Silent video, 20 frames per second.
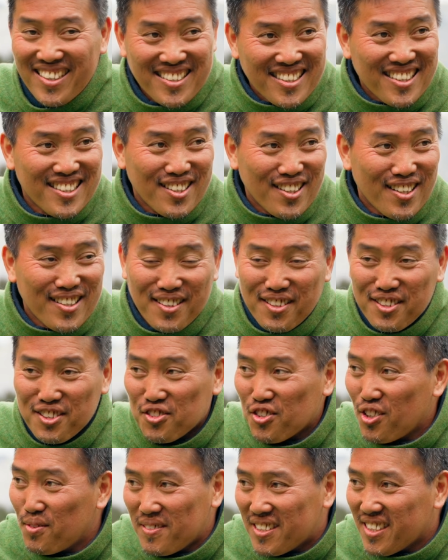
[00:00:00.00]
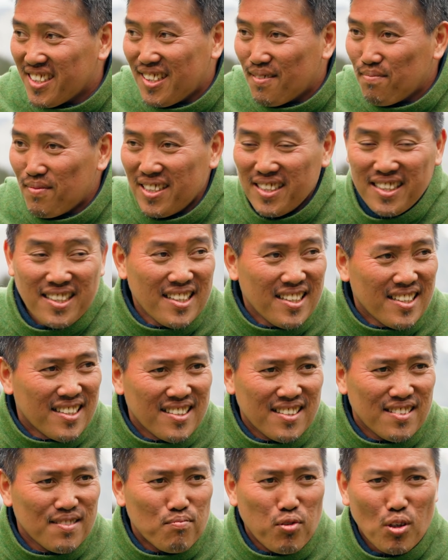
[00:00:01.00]
It's going to go down the stream. It's going to be
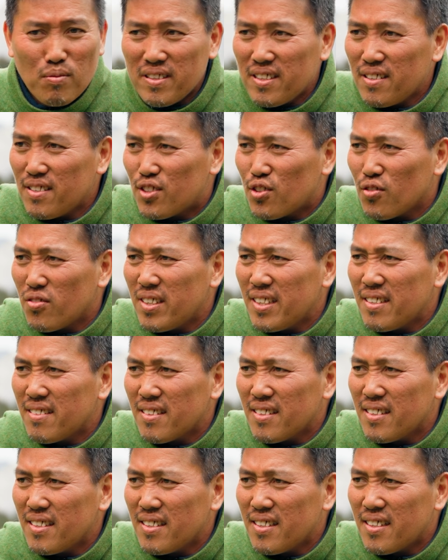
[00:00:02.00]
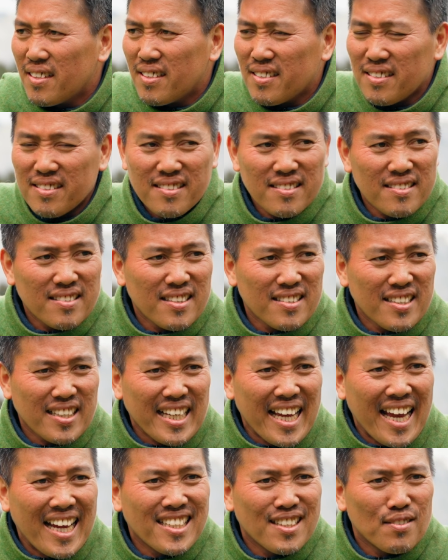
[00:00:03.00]
probably join the
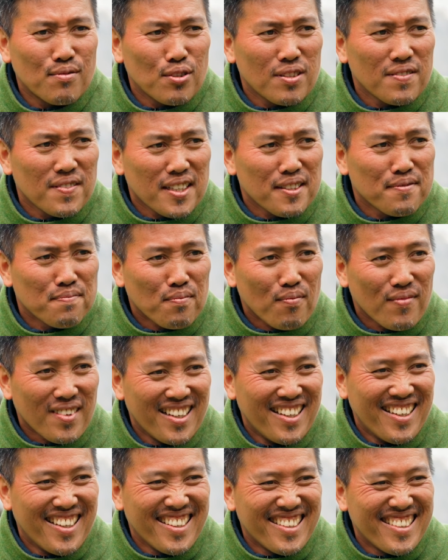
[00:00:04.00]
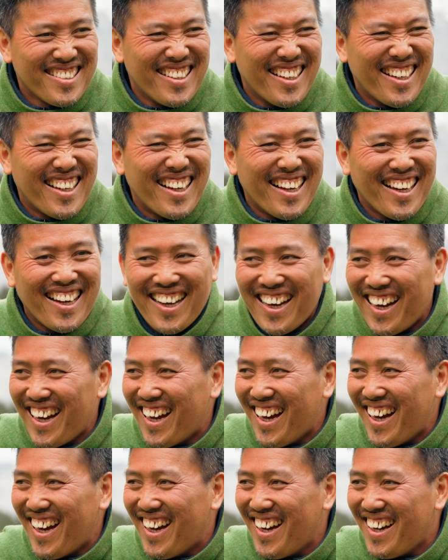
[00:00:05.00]
Kanda River. You know
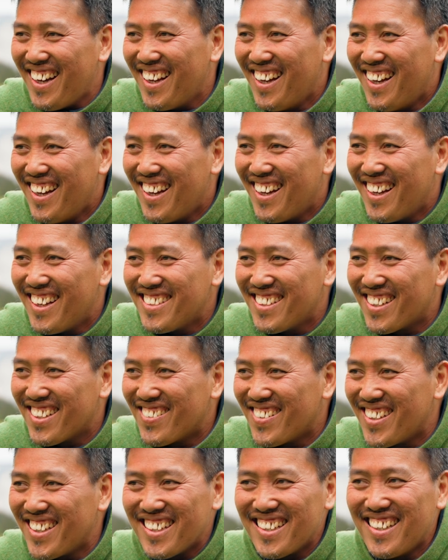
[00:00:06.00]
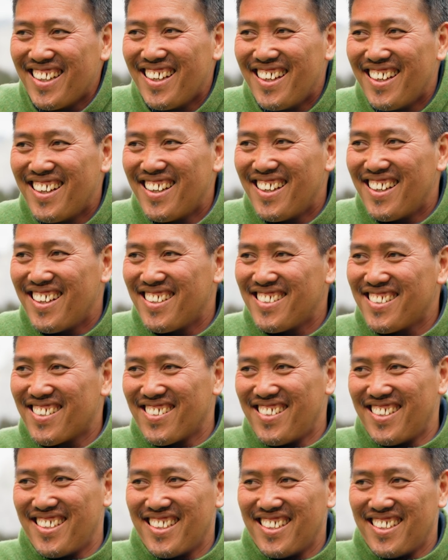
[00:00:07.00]
what I mean? You know
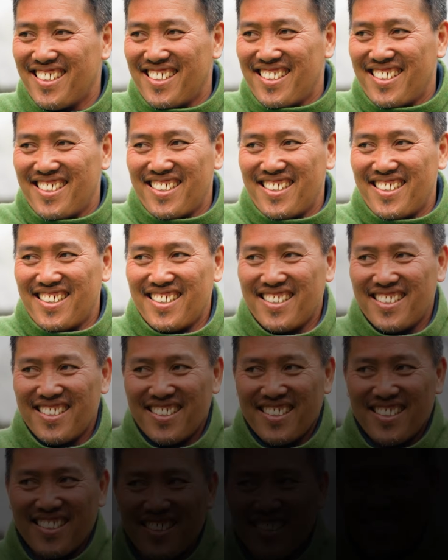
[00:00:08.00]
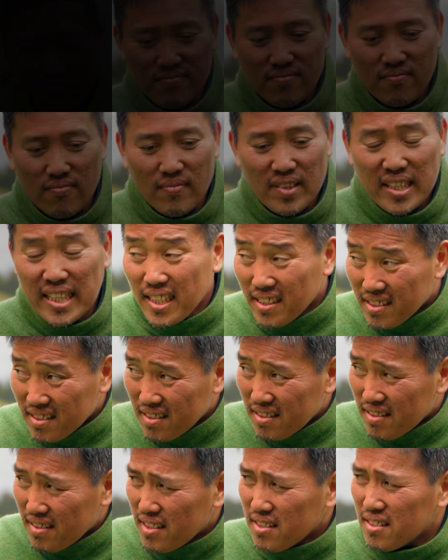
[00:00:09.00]
what I mean? Yes,
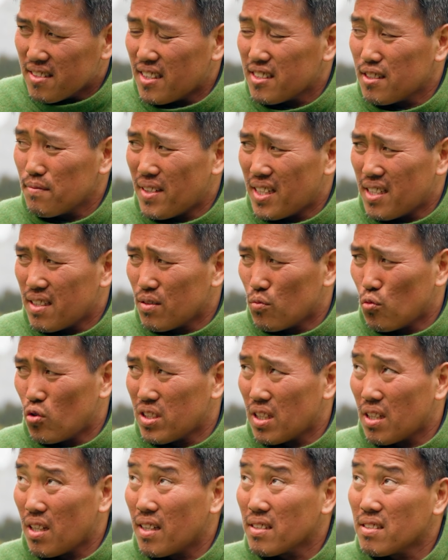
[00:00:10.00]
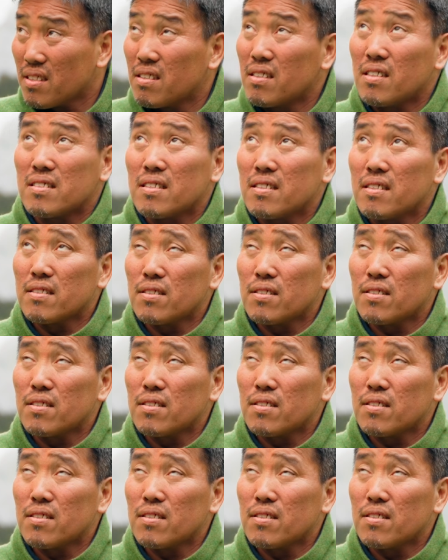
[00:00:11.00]
it doesn't matter if the water likes it or not.